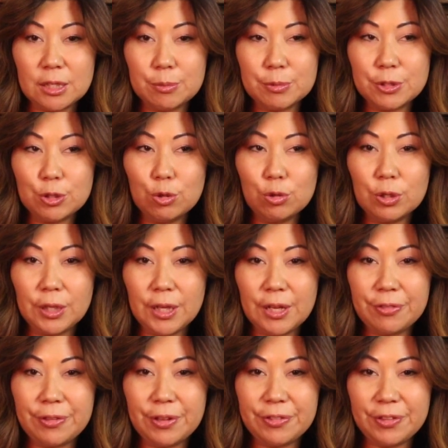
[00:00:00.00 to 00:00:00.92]
I'm so
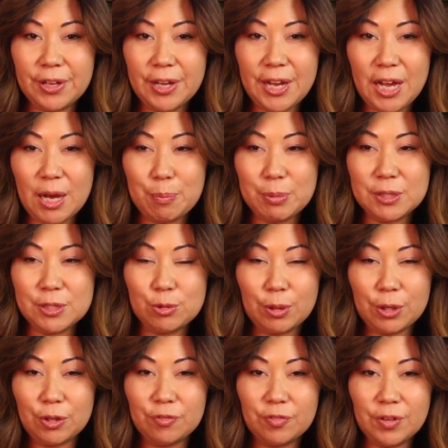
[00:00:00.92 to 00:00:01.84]
glad that that happened
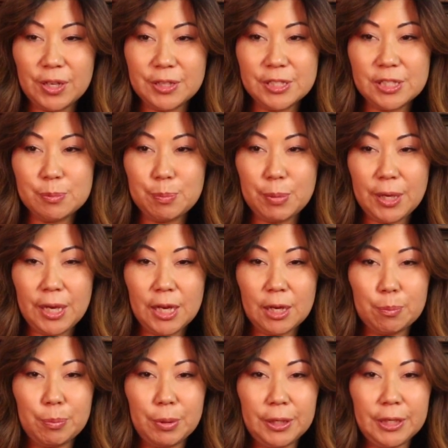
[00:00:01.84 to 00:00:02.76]
so I could find this
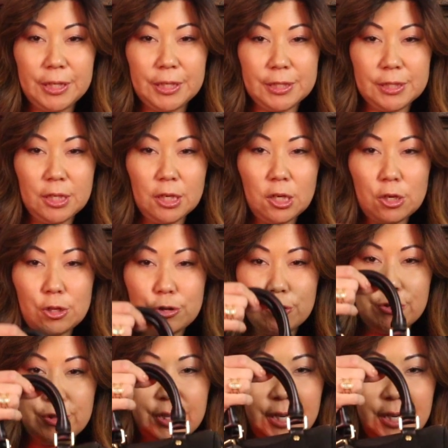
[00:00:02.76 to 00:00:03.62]
bag, but it is none other